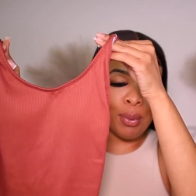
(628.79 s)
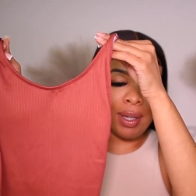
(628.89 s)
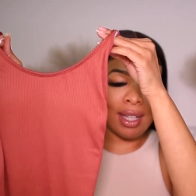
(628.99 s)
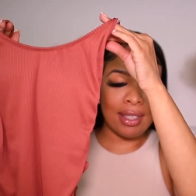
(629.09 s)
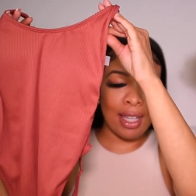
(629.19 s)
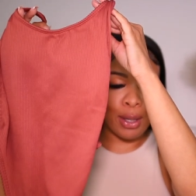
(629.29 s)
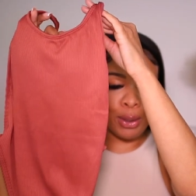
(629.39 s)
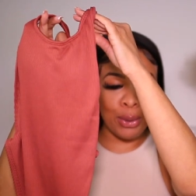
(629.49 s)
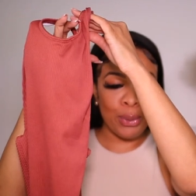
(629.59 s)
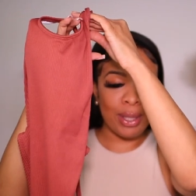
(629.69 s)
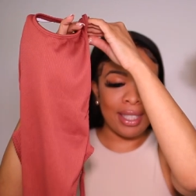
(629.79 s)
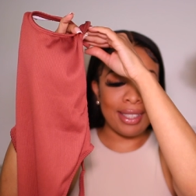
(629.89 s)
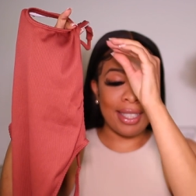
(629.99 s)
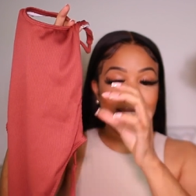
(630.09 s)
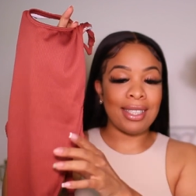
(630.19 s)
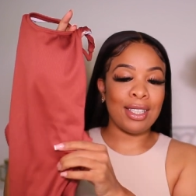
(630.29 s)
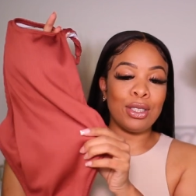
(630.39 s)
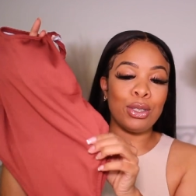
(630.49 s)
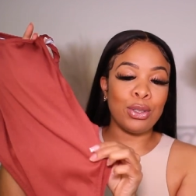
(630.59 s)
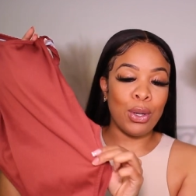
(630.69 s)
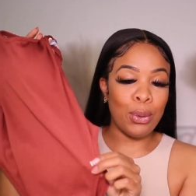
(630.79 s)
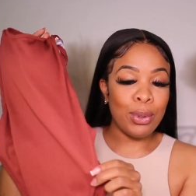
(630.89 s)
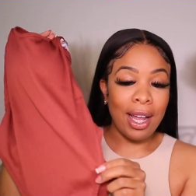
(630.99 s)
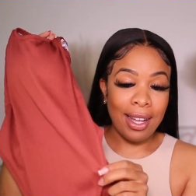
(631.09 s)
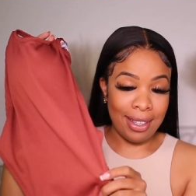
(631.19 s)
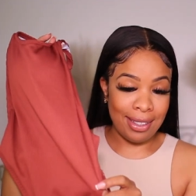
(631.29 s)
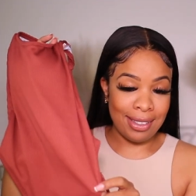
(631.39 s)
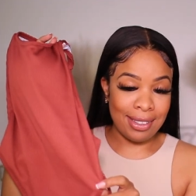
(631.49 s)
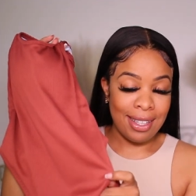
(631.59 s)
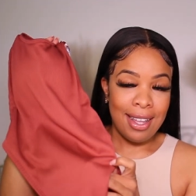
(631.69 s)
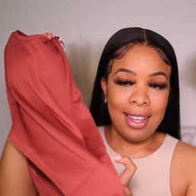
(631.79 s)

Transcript: But when I tell you, this is so nice.